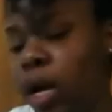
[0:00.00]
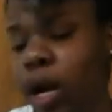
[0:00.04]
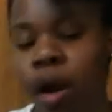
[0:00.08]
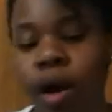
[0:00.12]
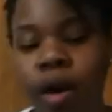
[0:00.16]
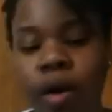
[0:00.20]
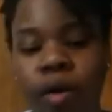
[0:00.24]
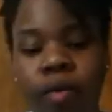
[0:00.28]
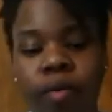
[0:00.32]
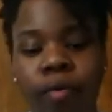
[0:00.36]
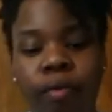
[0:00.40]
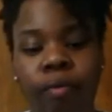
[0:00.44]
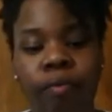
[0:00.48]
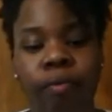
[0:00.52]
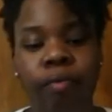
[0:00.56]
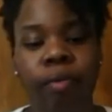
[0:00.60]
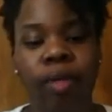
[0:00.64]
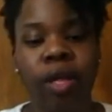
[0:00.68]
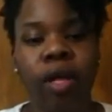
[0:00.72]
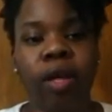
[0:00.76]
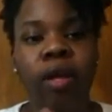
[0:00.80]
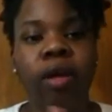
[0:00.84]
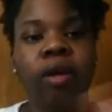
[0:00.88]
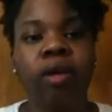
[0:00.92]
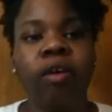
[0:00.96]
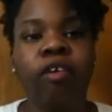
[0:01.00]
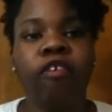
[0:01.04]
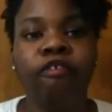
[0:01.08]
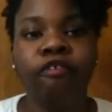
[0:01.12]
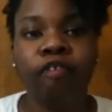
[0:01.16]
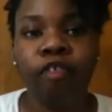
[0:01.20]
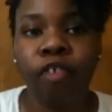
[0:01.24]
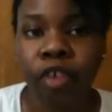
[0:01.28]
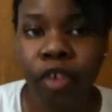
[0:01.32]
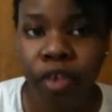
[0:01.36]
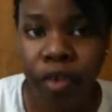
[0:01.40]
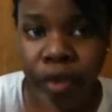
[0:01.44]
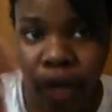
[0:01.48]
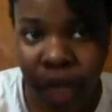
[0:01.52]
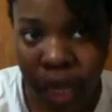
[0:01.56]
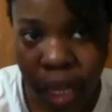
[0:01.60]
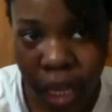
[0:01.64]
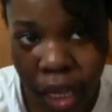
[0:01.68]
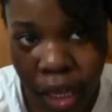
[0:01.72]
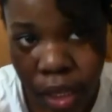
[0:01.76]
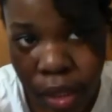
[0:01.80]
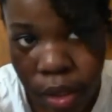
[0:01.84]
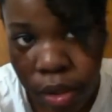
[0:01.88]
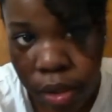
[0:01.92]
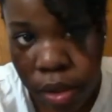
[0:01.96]
Oh, for your
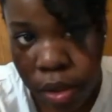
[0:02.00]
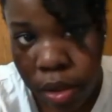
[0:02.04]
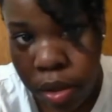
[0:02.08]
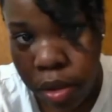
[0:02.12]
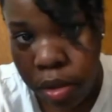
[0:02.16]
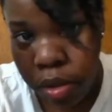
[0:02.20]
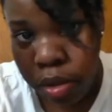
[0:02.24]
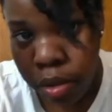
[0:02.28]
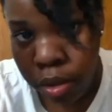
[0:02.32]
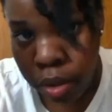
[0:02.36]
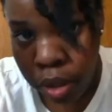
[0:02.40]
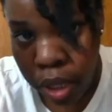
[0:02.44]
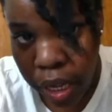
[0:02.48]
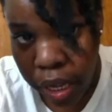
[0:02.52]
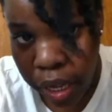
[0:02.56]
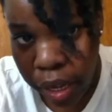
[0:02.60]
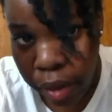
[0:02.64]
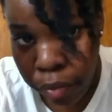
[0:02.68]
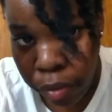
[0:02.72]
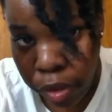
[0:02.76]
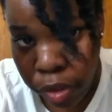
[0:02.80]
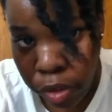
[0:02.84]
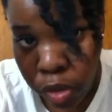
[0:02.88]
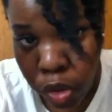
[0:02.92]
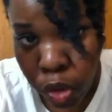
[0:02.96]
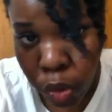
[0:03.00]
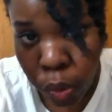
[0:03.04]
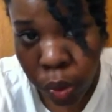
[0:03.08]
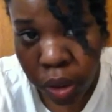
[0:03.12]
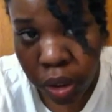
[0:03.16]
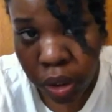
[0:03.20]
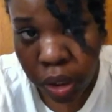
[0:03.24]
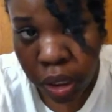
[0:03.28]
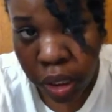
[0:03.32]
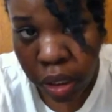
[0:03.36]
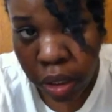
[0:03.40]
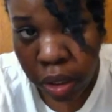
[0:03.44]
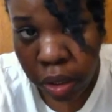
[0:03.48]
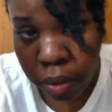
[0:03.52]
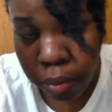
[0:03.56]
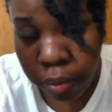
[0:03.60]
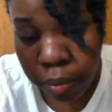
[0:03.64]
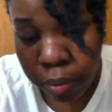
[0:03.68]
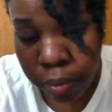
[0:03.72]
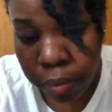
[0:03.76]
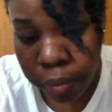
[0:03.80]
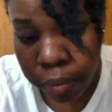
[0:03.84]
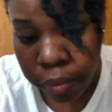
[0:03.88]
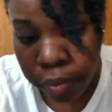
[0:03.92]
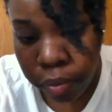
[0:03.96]
ends, like when you're twisting
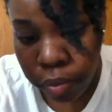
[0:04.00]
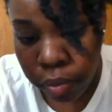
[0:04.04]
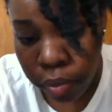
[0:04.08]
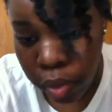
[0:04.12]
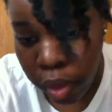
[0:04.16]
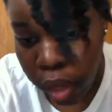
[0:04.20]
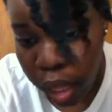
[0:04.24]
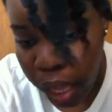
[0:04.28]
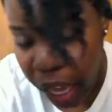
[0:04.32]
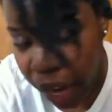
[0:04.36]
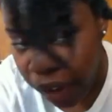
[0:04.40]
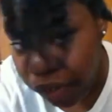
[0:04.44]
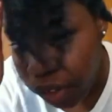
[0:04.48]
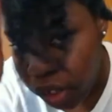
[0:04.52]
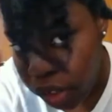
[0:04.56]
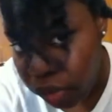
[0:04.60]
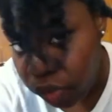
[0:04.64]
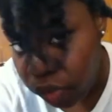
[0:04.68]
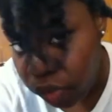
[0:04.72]
them, after